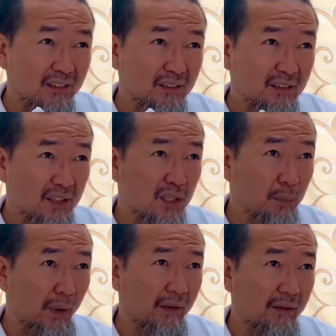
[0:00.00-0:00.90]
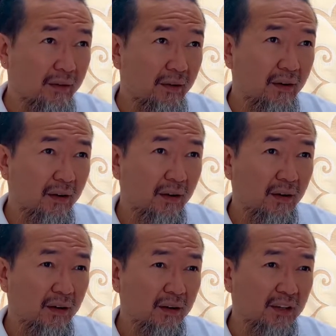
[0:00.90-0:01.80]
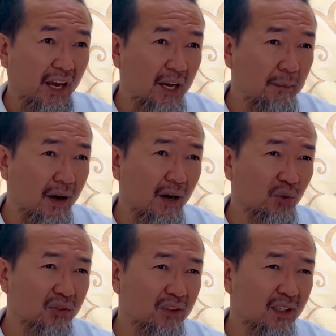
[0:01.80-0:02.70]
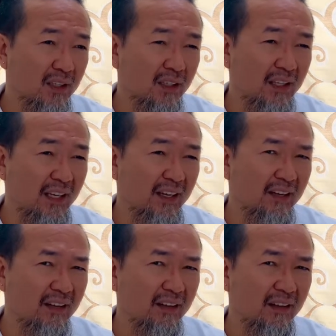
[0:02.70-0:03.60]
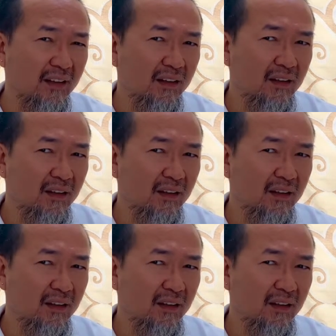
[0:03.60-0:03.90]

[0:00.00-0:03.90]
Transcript: this pair came out in,